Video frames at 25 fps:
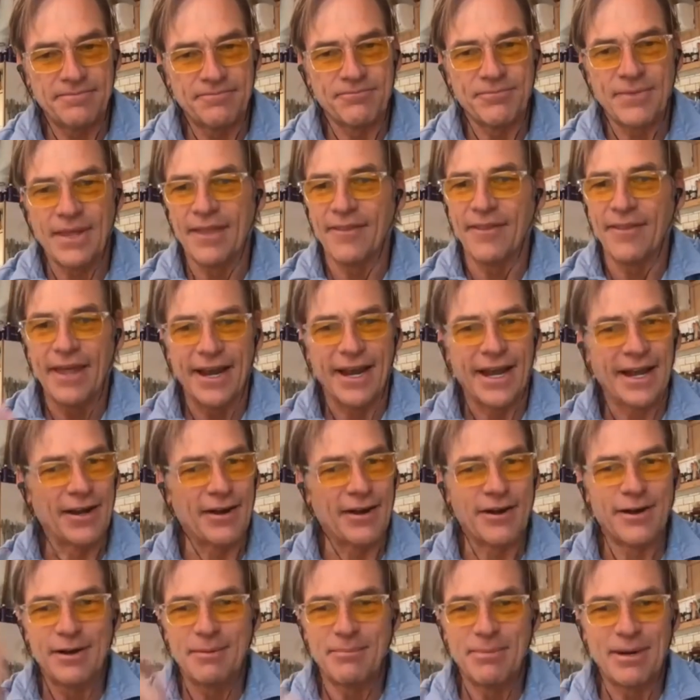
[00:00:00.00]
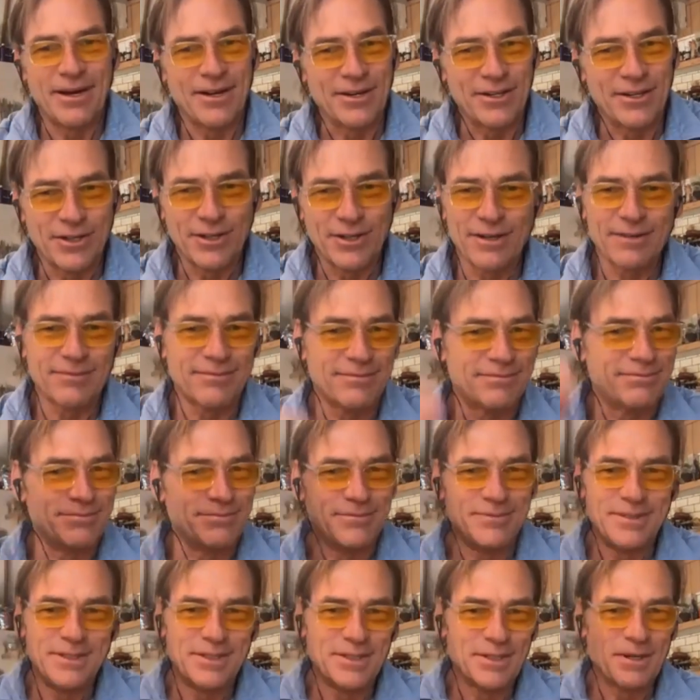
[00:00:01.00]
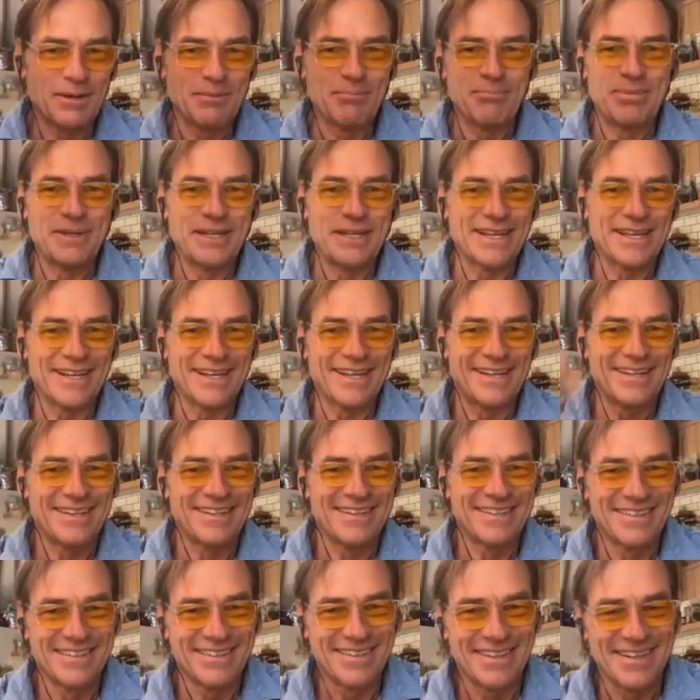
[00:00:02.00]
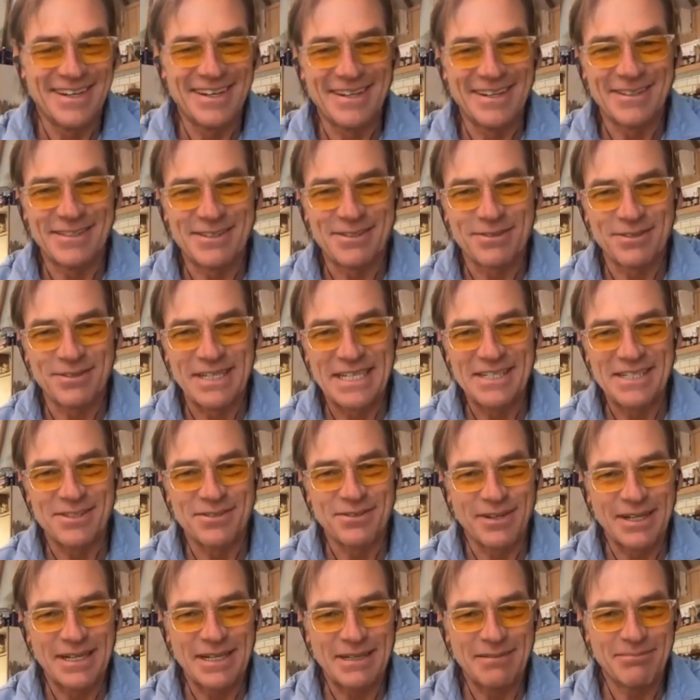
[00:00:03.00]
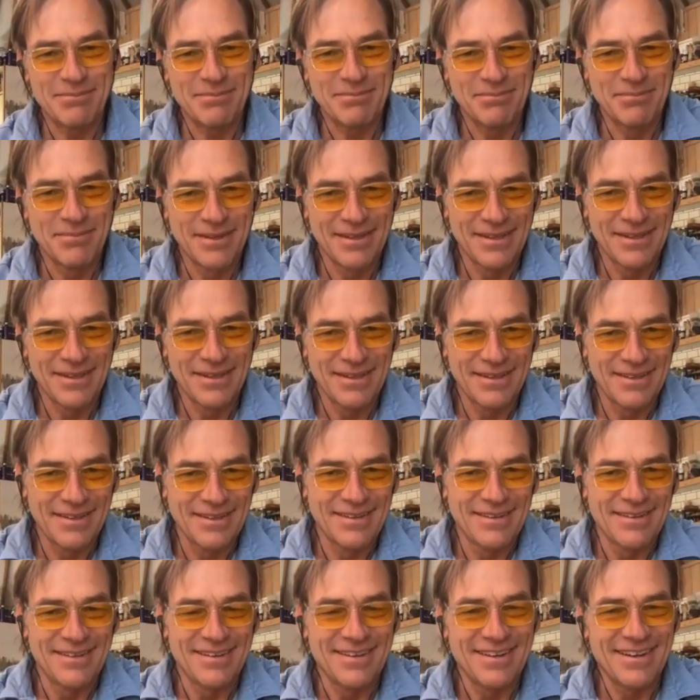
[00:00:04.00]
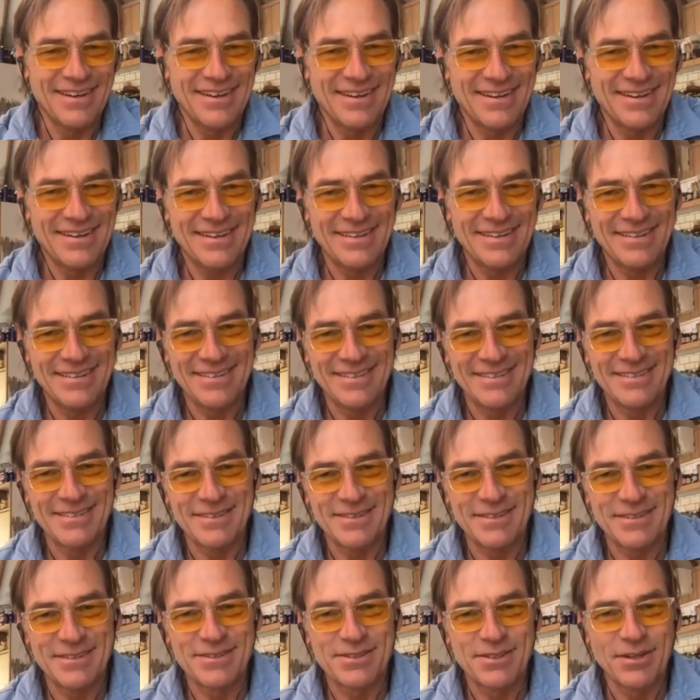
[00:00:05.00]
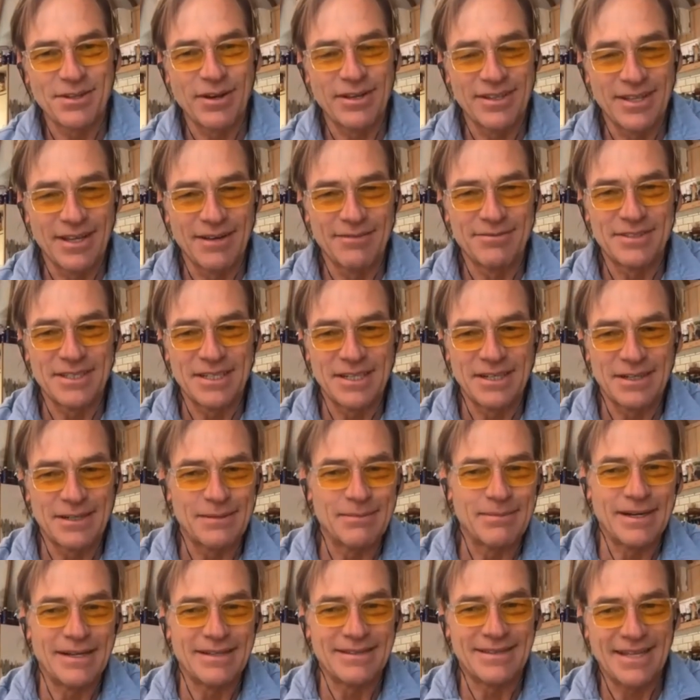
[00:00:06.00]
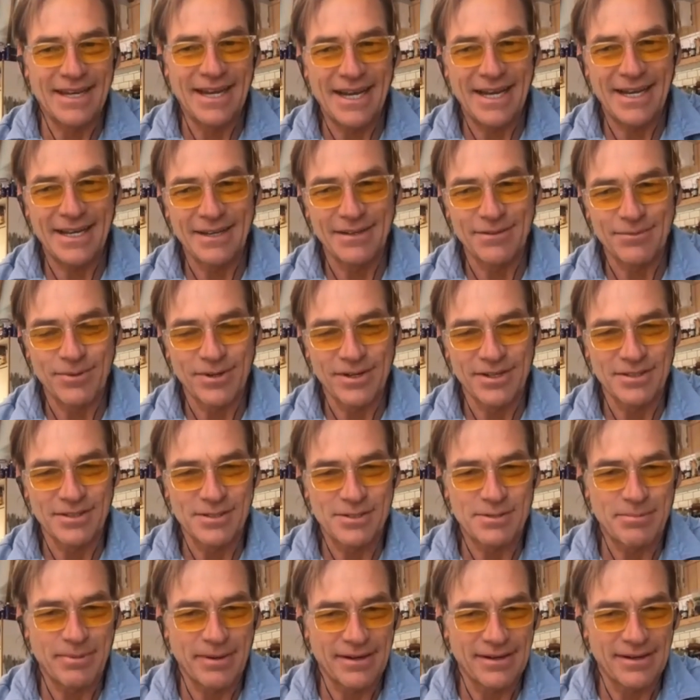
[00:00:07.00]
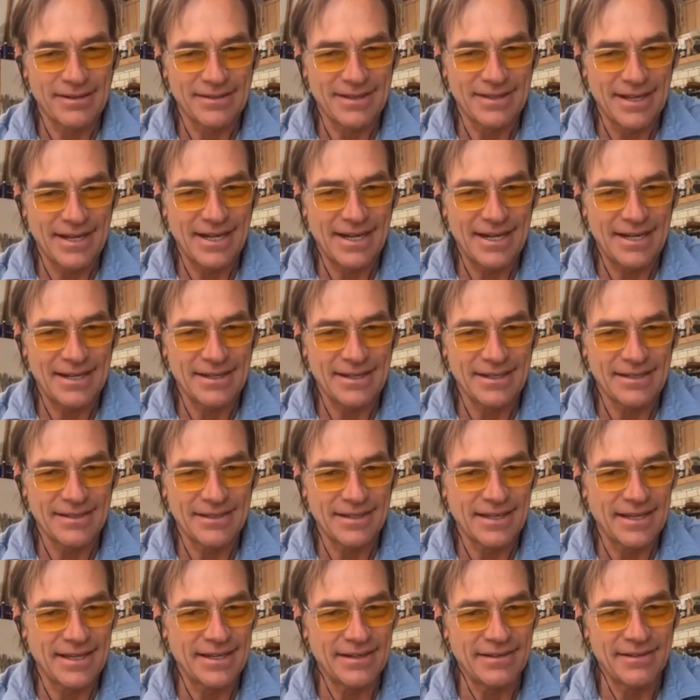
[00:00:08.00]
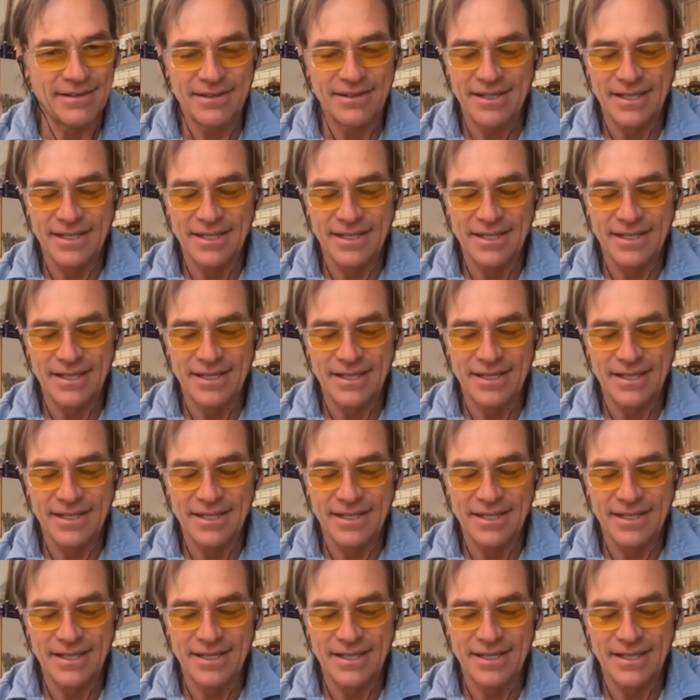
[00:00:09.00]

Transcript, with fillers: And then I heard about your big tree dream. So I'd love to hear about that and what inspired that. And then